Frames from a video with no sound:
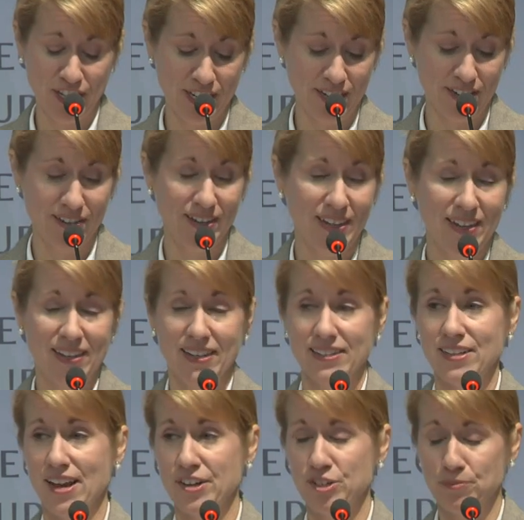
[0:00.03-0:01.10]
hear
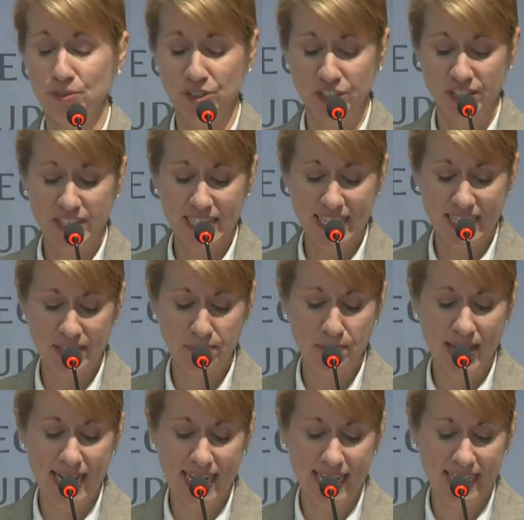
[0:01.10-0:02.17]
Dr. Brzezinski's
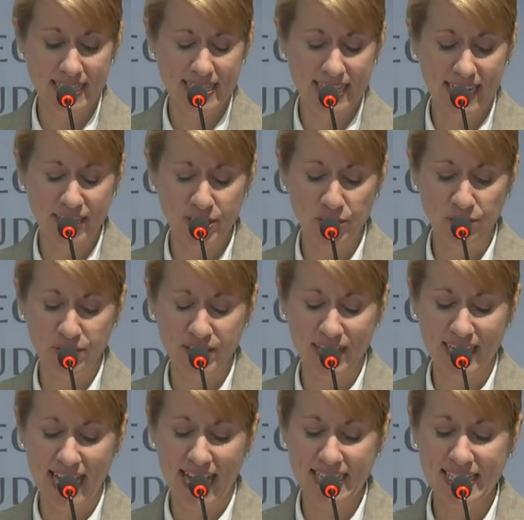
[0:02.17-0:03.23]
many insights over the
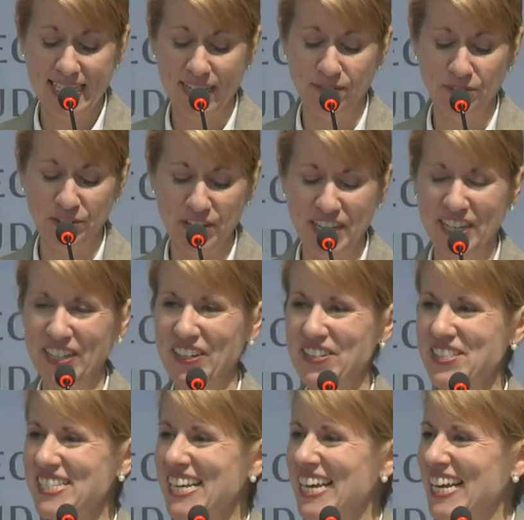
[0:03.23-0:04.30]
last several
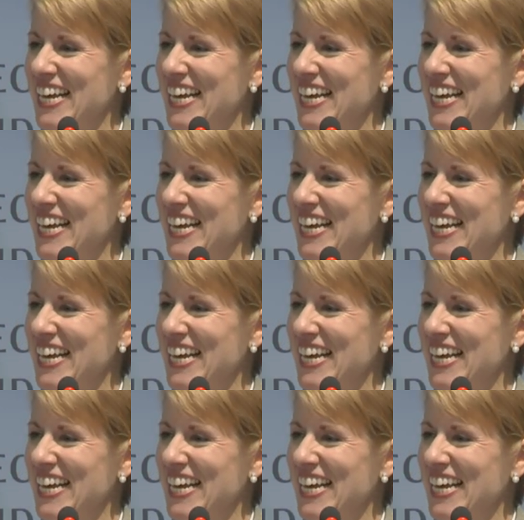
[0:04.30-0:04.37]
years.